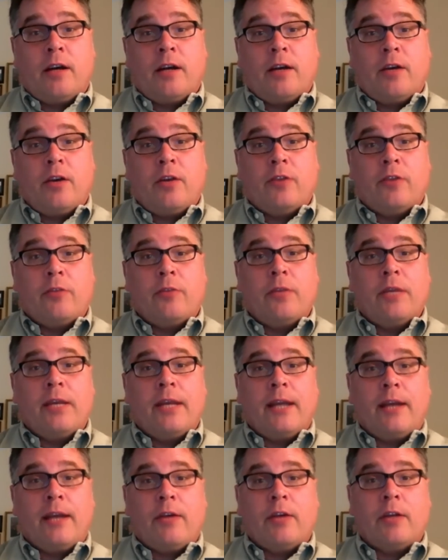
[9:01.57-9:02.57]
also be
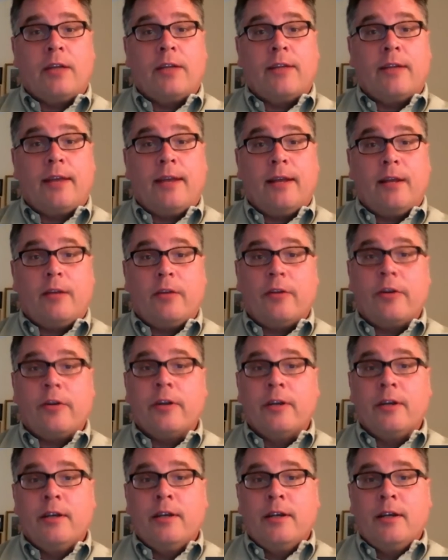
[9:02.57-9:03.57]
narrowly tailored
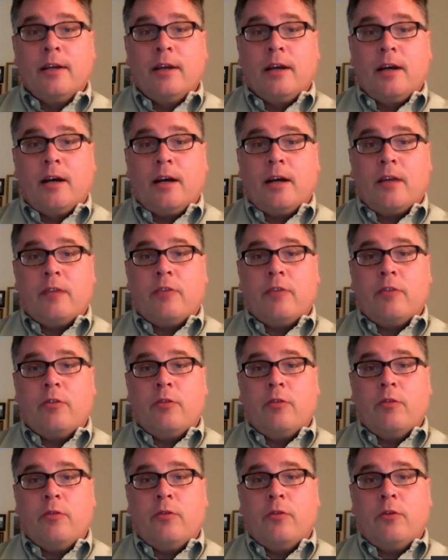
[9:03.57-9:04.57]

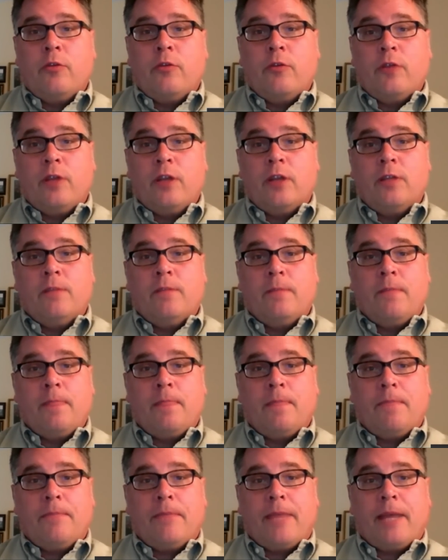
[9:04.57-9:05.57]
to fulfill
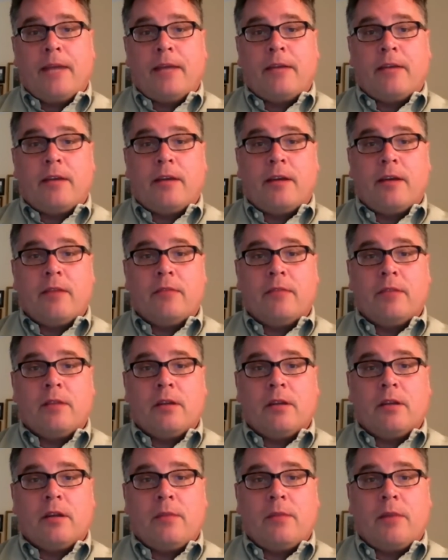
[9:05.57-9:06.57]
that
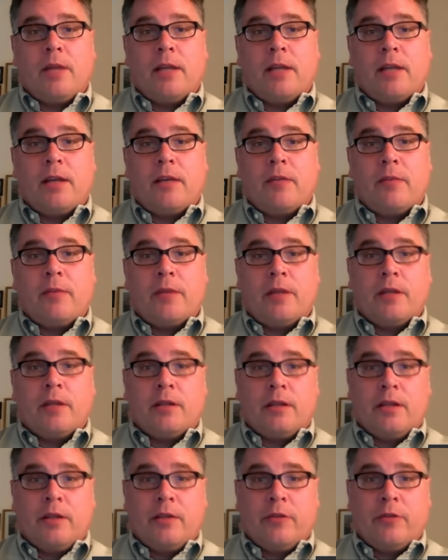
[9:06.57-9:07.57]
compelling governmental
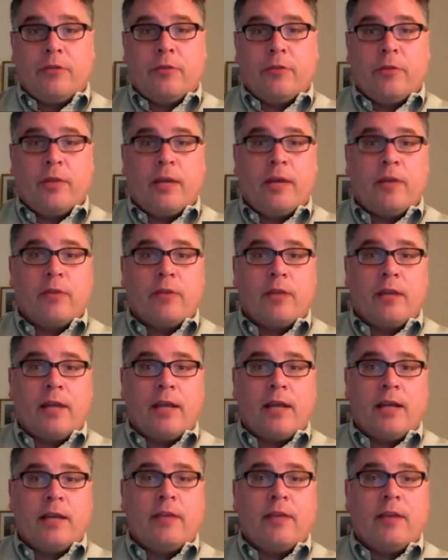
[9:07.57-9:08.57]
interest without
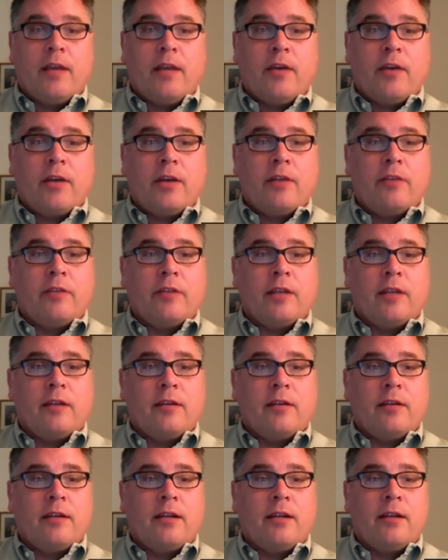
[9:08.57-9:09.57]
getting into areas that
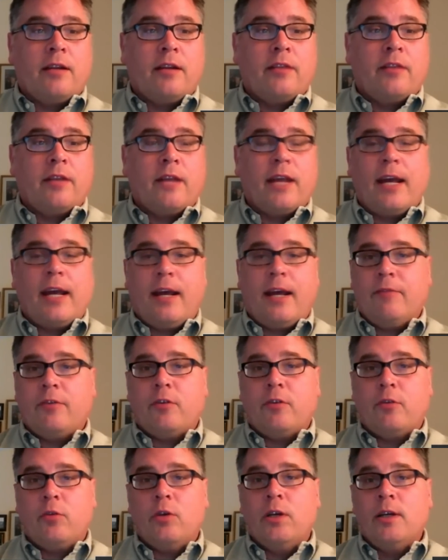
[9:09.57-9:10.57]
it doesn't have
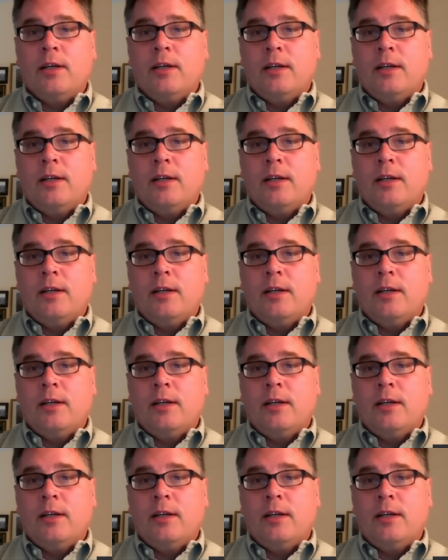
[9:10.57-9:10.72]
to